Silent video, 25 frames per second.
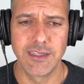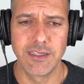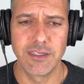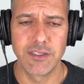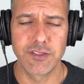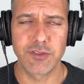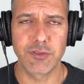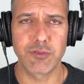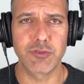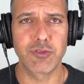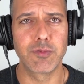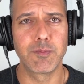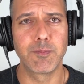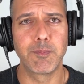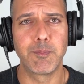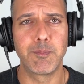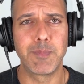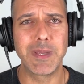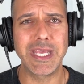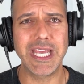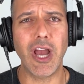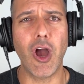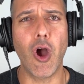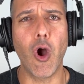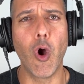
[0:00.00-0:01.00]
So
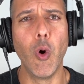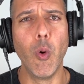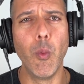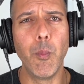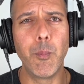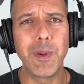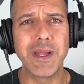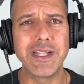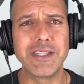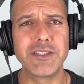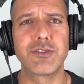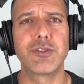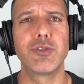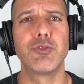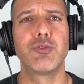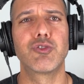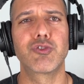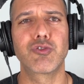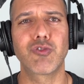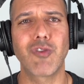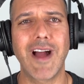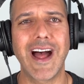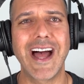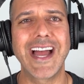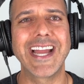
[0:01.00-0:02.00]
be open to
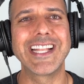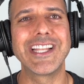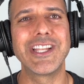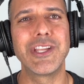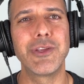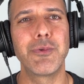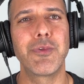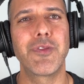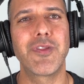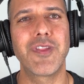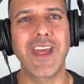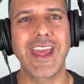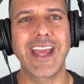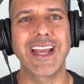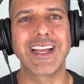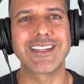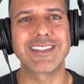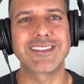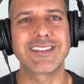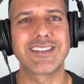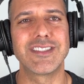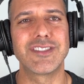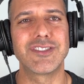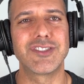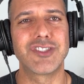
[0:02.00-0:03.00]
trying new
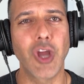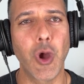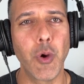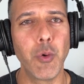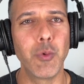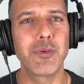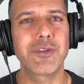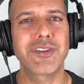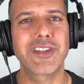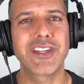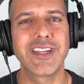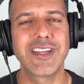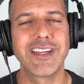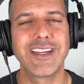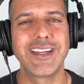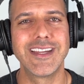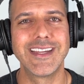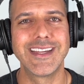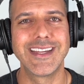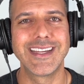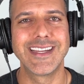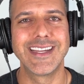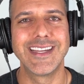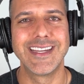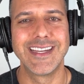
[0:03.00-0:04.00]
things. Don't
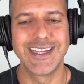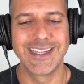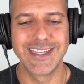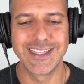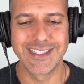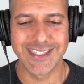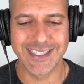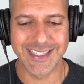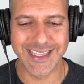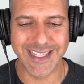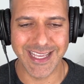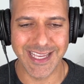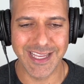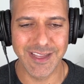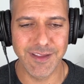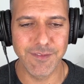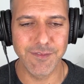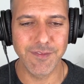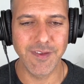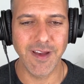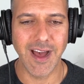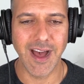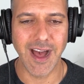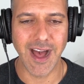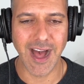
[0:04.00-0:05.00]

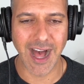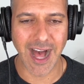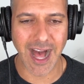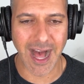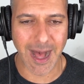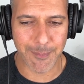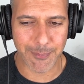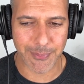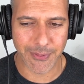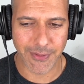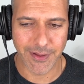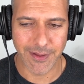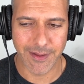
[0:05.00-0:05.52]
give up.